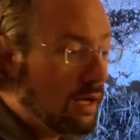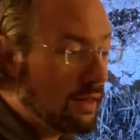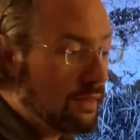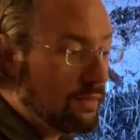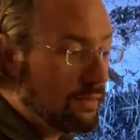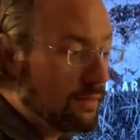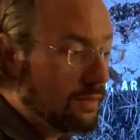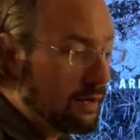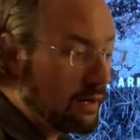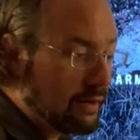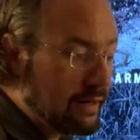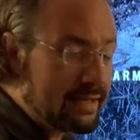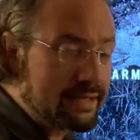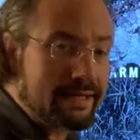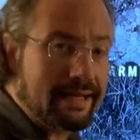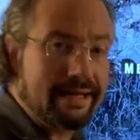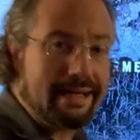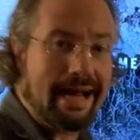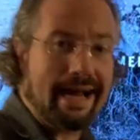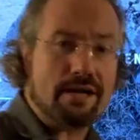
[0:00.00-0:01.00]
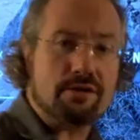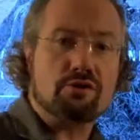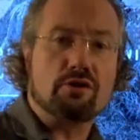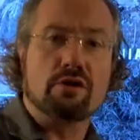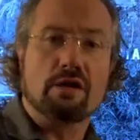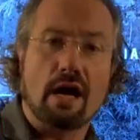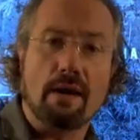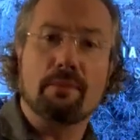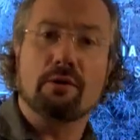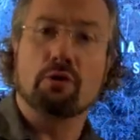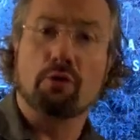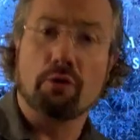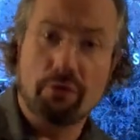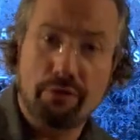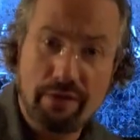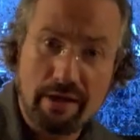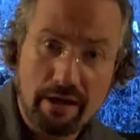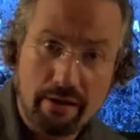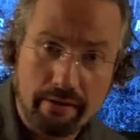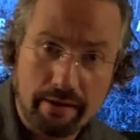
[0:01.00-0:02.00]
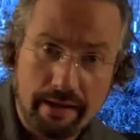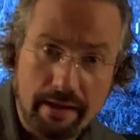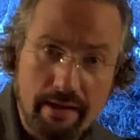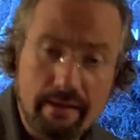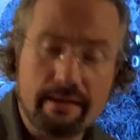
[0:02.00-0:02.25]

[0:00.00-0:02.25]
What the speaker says: There is an astronomical theory